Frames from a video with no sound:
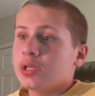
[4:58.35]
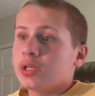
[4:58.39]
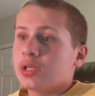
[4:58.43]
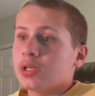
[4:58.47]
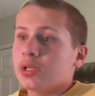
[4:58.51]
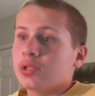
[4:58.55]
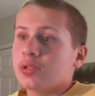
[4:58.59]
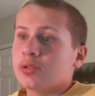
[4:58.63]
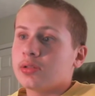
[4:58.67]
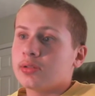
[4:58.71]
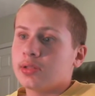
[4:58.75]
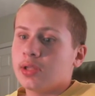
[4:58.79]

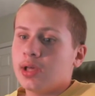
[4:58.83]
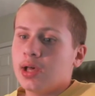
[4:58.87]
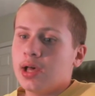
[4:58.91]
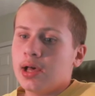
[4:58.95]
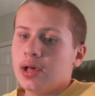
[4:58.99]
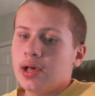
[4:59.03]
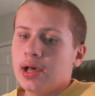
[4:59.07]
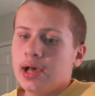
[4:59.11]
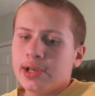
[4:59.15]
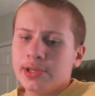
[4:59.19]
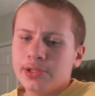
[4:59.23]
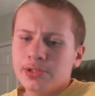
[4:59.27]
is,
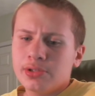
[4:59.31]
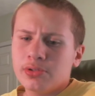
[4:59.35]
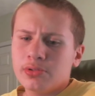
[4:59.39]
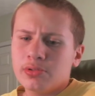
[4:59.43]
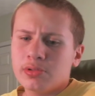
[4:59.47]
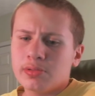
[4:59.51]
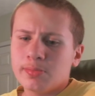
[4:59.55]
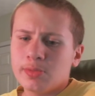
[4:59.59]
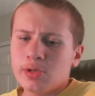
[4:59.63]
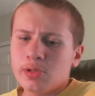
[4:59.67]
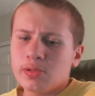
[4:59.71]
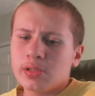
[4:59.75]
I
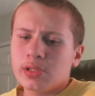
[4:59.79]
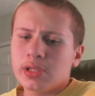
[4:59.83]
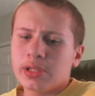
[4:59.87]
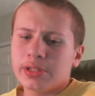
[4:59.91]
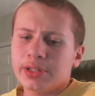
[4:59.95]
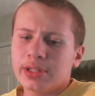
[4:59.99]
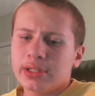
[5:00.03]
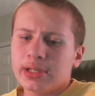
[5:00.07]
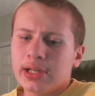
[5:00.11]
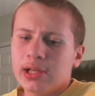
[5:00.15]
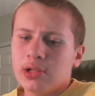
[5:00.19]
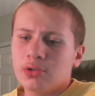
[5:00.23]
use music,
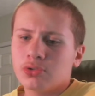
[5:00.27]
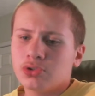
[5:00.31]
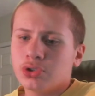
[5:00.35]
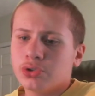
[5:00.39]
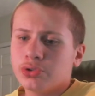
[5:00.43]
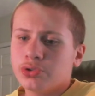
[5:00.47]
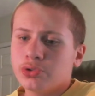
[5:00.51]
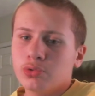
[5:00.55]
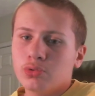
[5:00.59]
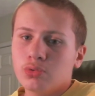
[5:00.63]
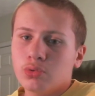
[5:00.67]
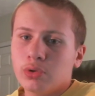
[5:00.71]
and then I'll show
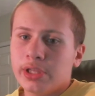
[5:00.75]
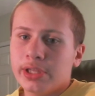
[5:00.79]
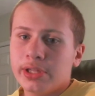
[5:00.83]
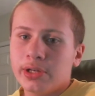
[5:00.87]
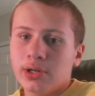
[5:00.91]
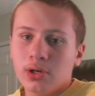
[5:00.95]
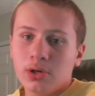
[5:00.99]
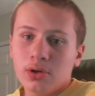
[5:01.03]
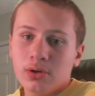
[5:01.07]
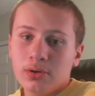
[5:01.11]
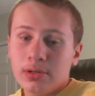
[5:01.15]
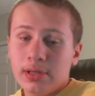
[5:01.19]
you
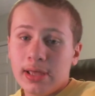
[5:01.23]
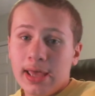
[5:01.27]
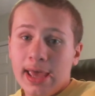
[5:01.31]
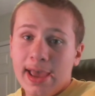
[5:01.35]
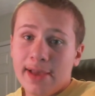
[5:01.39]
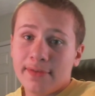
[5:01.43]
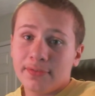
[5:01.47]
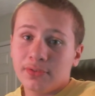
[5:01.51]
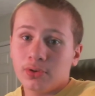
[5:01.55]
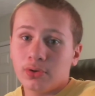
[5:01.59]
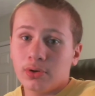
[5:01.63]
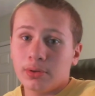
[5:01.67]
later,
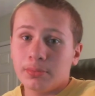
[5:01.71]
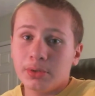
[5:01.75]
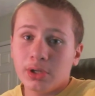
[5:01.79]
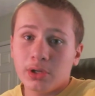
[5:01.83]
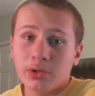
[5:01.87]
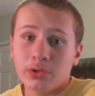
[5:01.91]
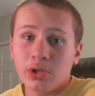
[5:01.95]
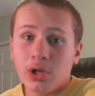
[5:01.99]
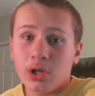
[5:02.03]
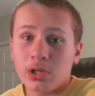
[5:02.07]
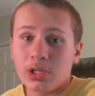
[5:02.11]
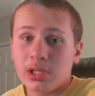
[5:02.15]
after I'm
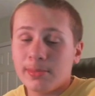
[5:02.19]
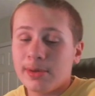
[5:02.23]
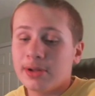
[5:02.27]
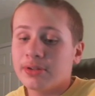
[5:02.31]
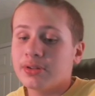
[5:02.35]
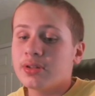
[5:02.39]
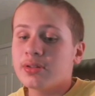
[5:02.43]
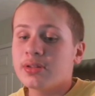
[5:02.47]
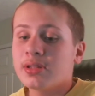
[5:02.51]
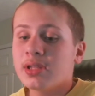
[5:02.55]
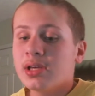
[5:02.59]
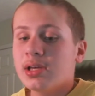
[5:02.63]
done talking about
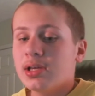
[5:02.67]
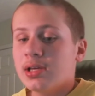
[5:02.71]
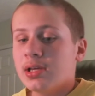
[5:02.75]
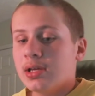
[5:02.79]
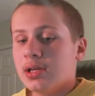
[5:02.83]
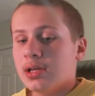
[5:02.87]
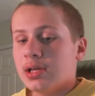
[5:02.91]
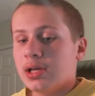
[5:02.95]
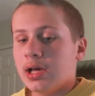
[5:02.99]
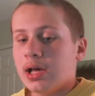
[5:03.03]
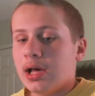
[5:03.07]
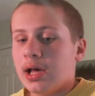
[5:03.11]
this,
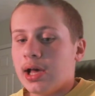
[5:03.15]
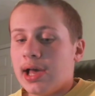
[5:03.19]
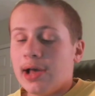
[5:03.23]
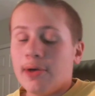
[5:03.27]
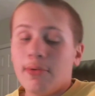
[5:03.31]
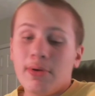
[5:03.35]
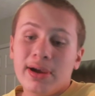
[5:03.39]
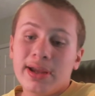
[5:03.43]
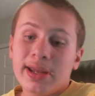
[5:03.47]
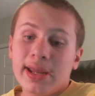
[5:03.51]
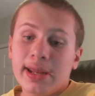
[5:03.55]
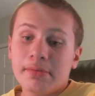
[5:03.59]

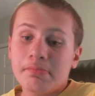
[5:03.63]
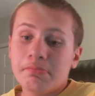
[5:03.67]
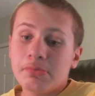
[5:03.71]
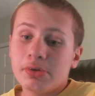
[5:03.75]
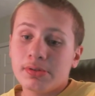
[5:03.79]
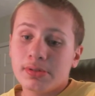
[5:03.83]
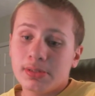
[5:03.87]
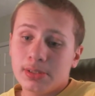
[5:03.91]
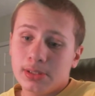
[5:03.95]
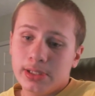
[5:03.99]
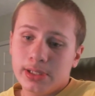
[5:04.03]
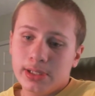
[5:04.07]
how I add
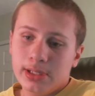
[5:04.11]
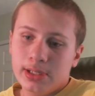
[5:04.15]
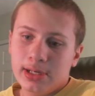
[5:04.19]
music in